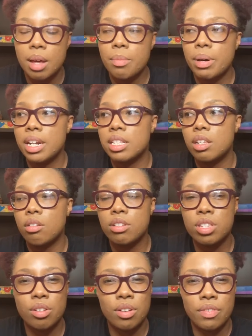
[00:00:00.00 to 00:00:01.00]
but it's
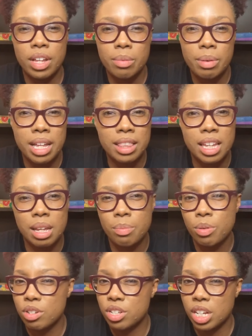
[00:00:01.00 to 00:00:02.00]
also available, I think, in
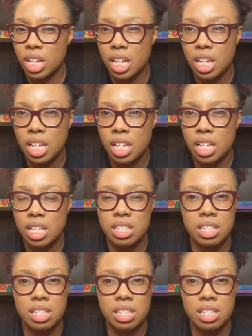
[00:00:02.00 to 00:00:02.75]
Portuguese,